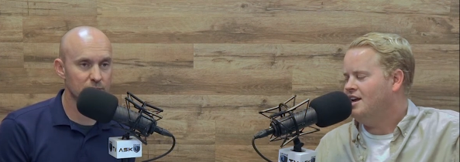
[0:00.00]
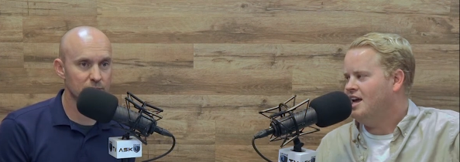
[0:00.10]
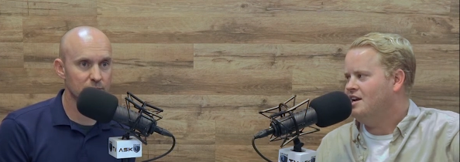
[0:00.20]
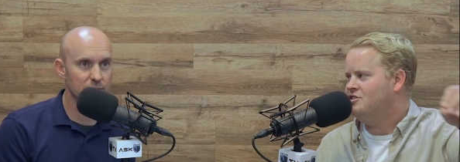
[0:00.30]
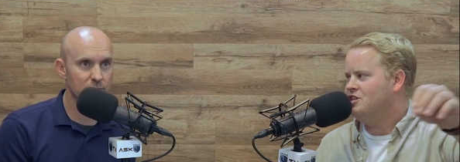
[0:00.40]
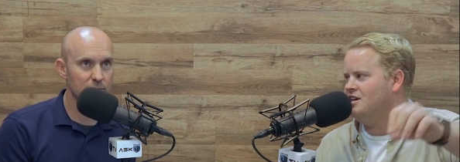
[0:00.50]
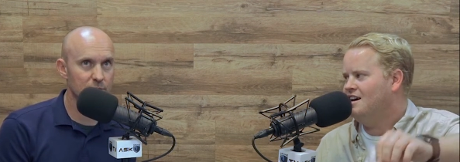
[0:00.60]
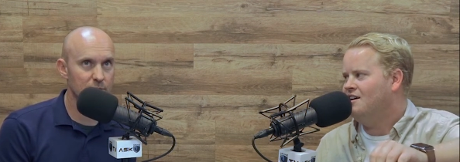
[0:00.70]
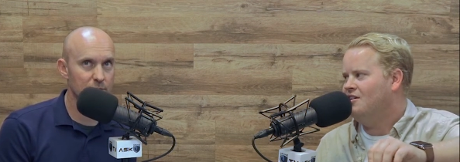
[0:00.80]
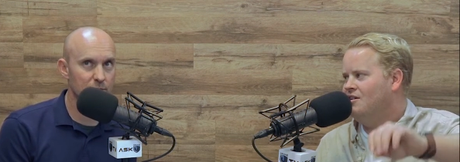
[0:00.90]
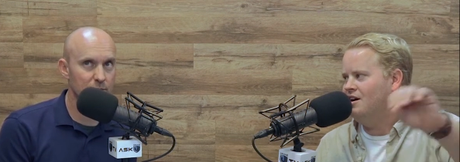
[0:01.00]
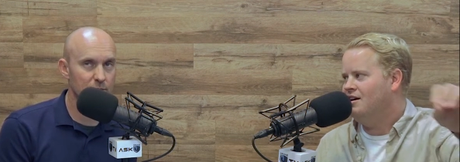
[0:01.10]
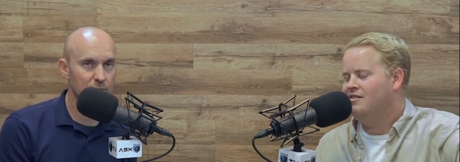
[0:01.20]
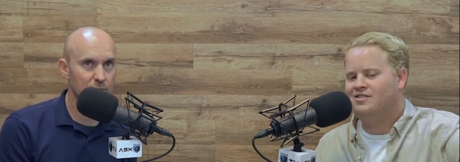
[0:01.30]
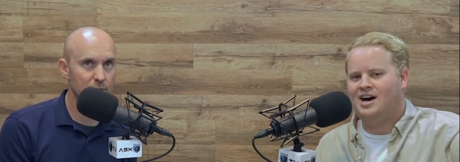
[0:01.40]
Speaker 1: AGL
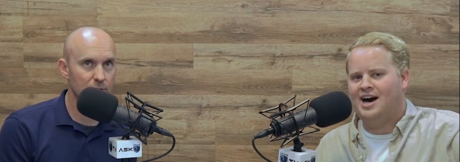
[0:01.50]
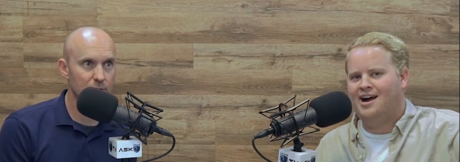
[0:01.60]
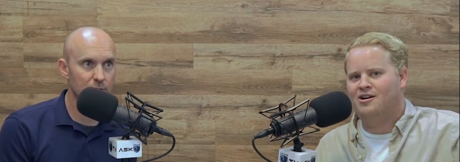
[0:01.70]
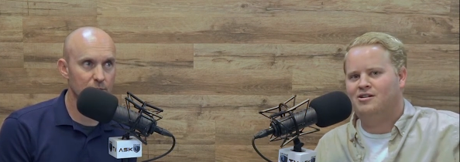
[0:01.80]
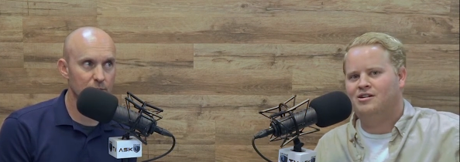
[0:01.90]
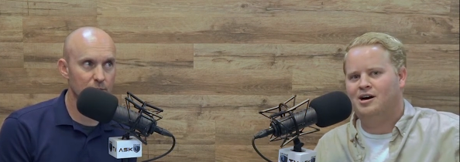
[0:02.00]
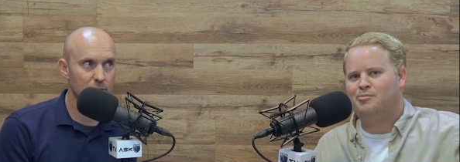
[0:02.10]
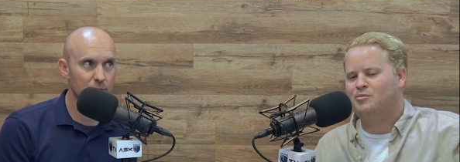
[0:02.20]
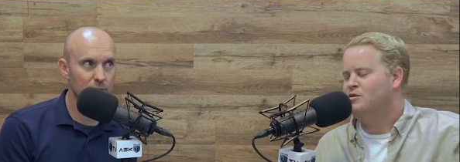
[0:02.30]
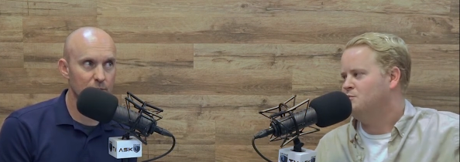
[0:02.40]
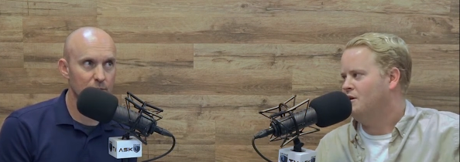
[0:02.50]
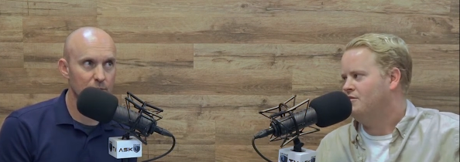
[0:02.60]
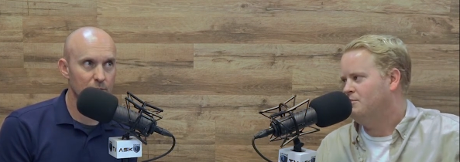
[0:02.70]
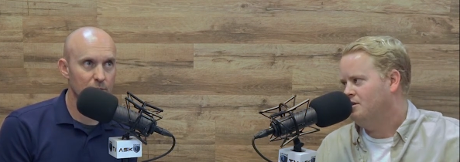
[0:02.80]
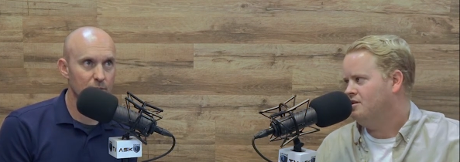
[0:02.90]
of the higher uppermost
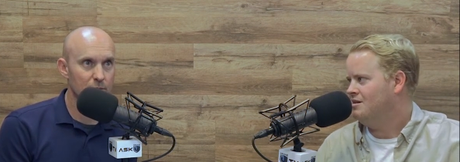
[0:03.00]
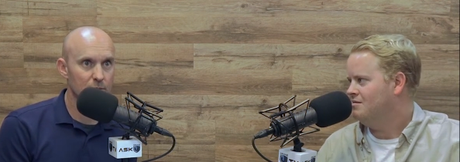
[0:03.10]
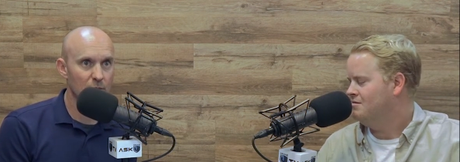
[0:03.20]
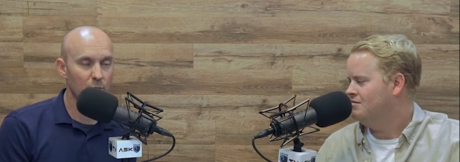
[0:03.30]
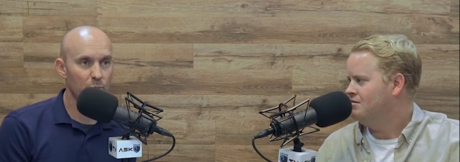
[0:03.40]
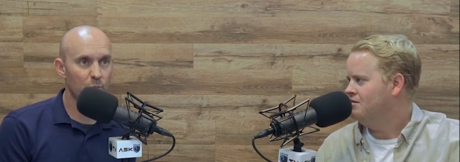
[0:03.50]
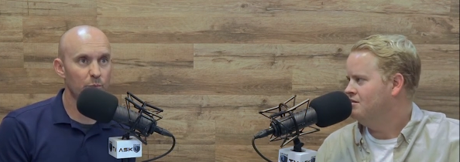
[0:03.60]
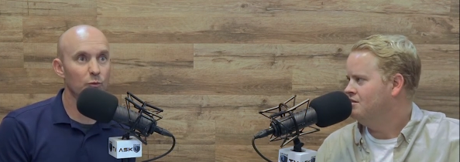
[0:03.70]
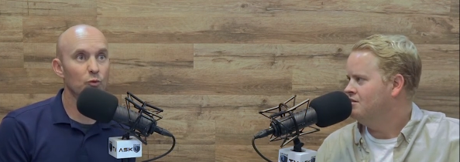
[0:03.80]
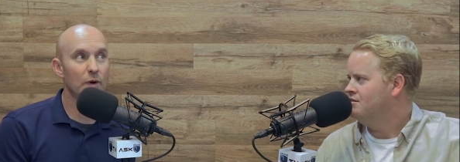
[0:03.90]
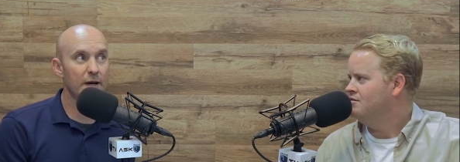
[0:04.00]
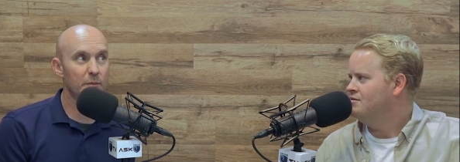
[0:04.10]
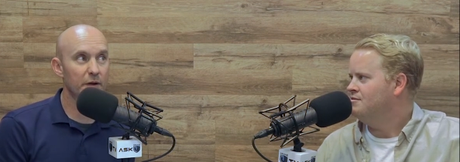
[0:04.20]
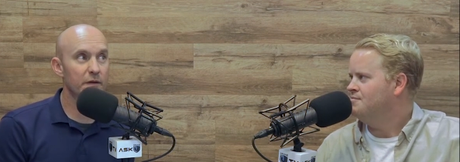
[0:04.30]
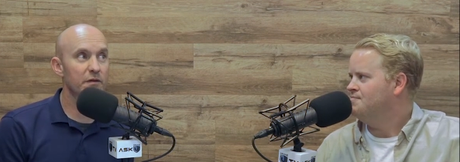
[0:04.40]
part of a building.
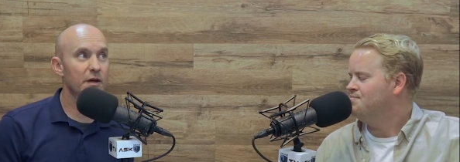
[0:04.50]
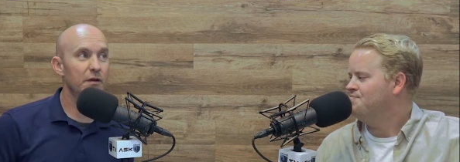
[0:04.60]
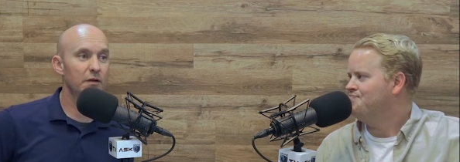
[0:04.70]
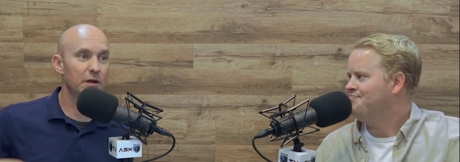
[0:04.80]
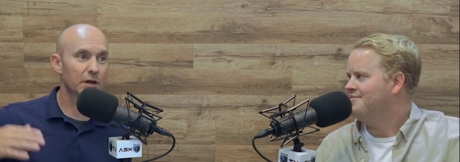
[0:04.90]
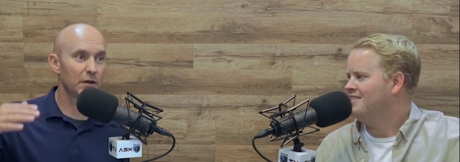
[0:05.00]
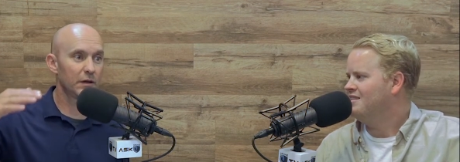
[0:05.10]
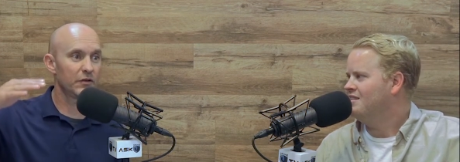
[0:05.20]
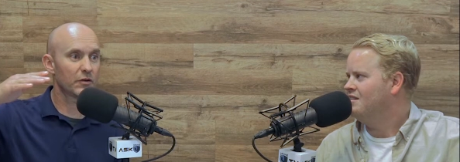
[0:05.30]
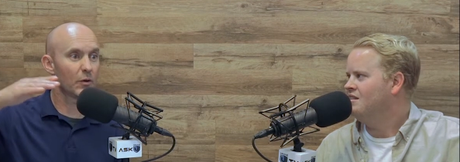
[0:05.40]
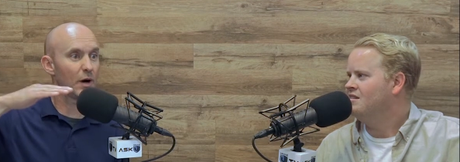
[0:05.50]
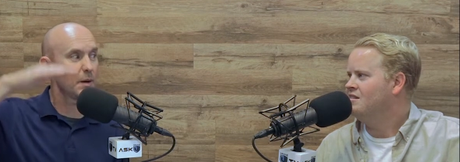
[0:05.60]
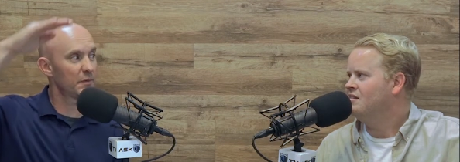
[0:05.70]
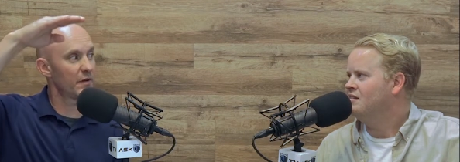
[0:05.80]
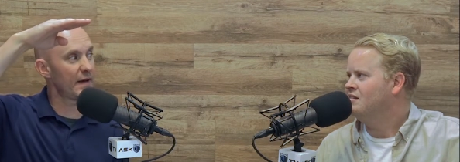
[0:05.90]
Right, but in this case, he could at least go
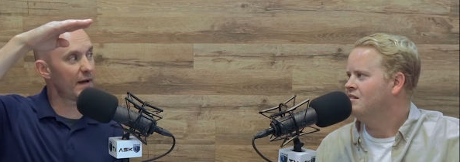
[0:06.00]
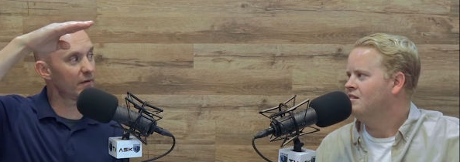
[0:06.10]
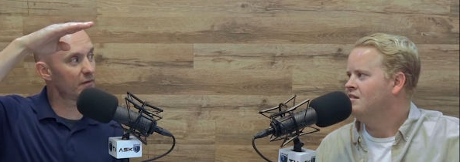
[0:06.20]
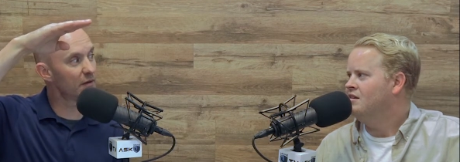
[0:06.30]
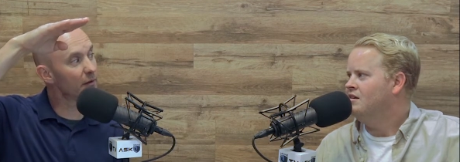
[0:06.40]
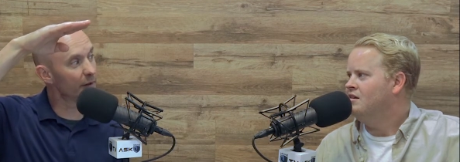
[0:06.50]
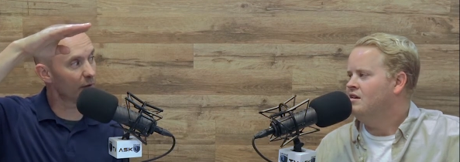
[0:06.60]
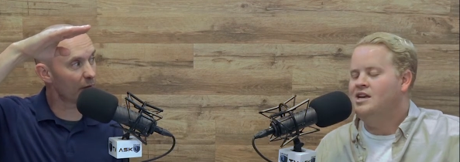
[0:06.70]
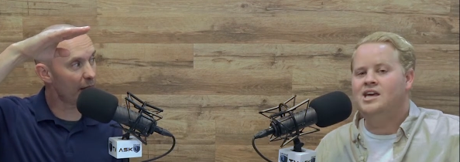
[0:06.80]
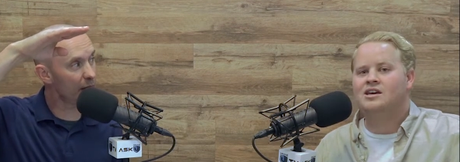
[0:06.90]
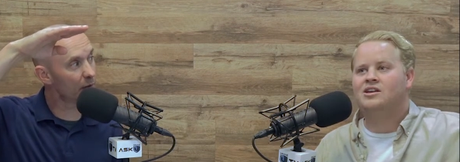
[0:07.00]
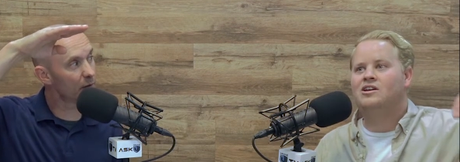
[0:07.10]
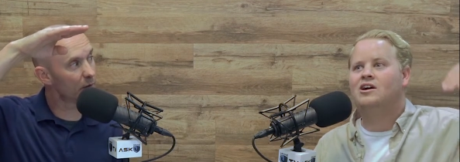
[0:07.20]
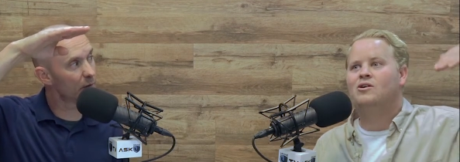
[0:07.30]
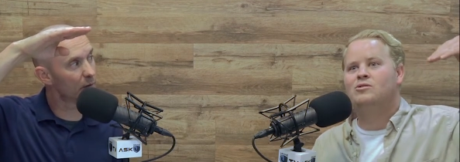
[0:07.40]
up to
Speaker 2: that ceiling, right?
Speaker 1: He
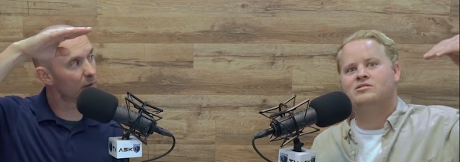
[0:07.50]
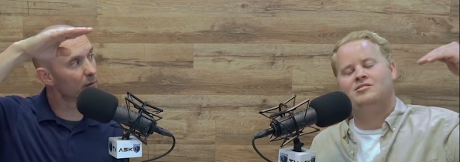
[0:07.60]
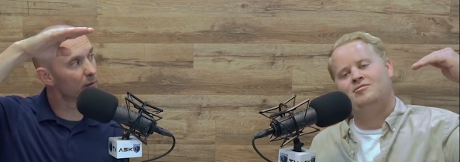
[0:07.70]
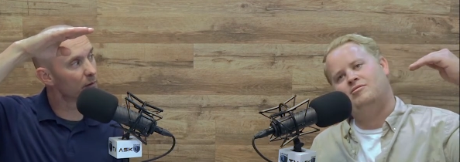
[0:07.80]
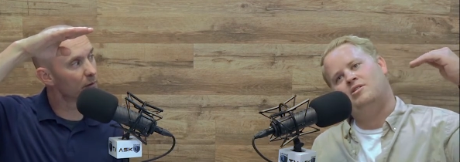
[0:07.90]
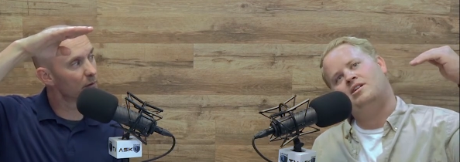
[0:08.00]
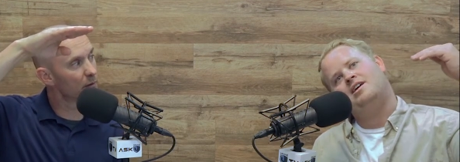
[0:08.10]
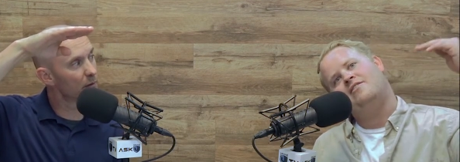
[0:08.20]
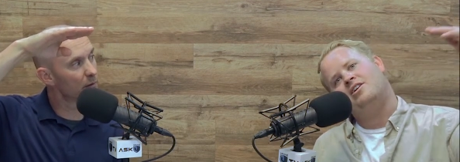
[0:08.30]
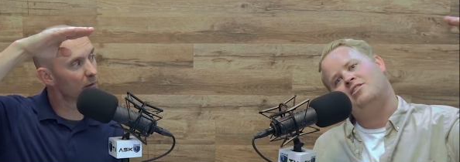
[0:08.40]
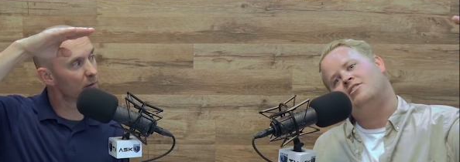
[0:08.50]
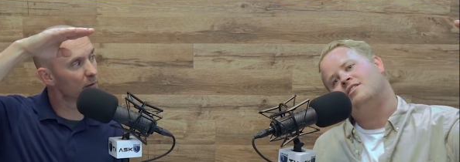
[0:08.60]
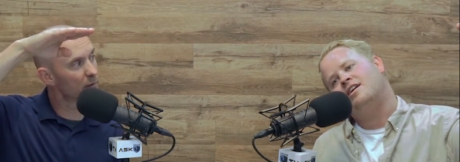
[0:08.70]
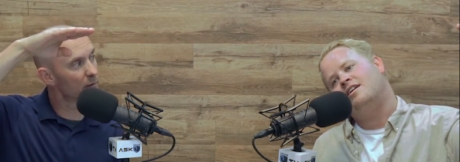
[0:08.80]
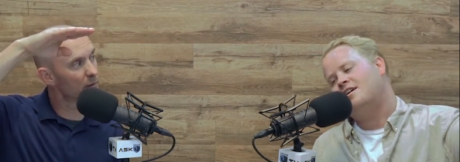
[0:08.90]
could go to
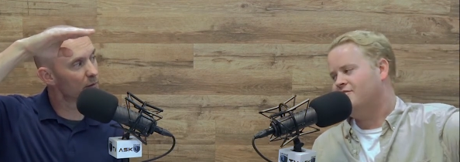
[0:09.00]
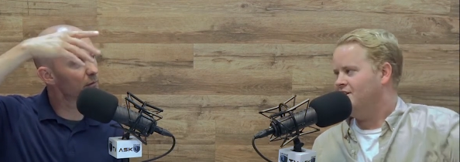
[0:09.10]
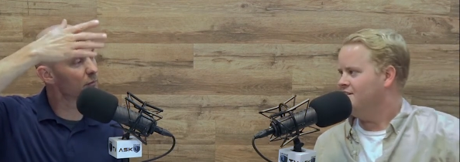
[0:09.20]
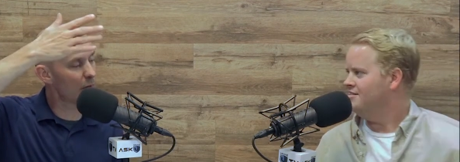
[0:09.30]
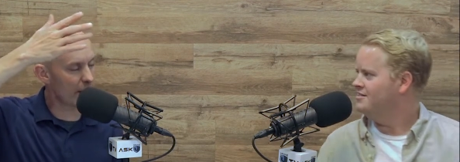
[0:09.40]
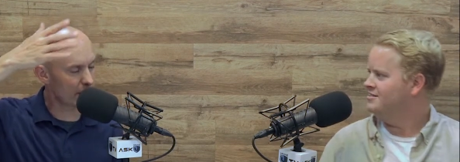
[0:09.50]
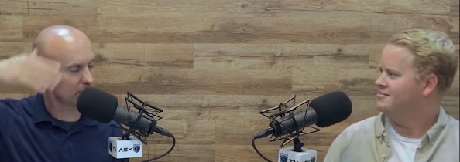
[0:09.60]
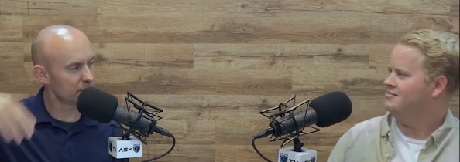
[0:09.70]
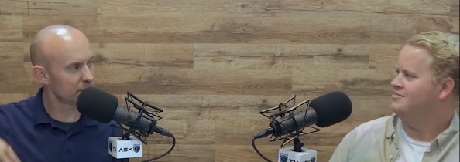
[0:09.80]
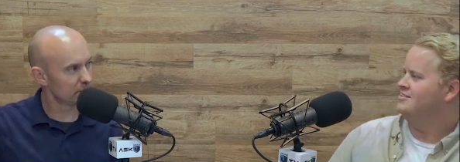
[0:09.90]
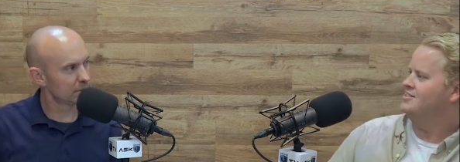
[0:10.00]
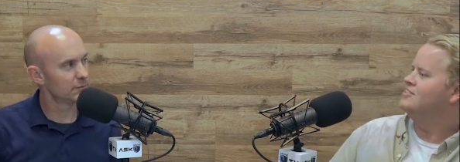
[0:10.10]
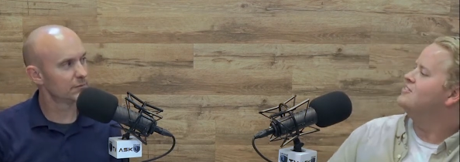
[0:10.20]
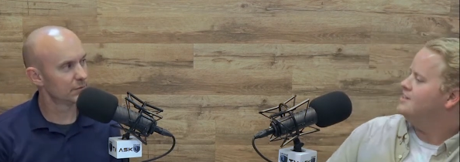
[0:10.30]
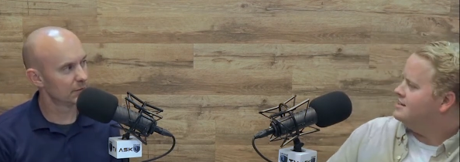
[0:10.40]
1,199 feet. Right.
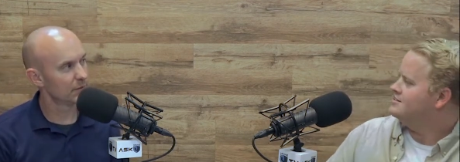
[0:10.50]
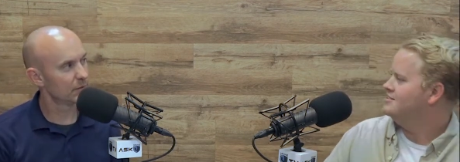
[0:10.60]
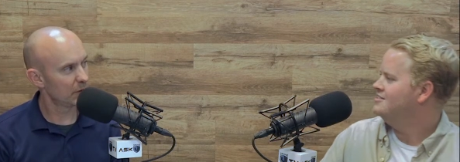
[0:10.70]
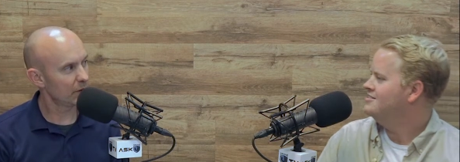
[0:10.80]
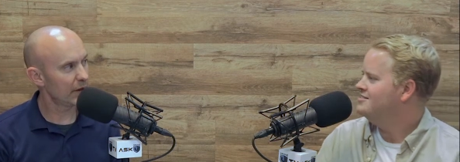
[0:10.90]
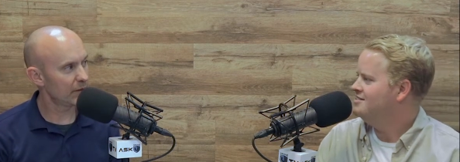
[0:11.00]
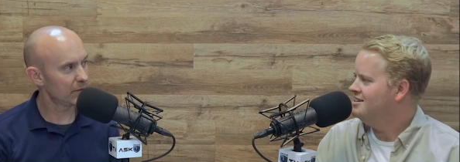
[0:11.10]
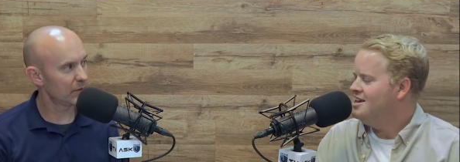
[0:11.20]
Yes. Okay.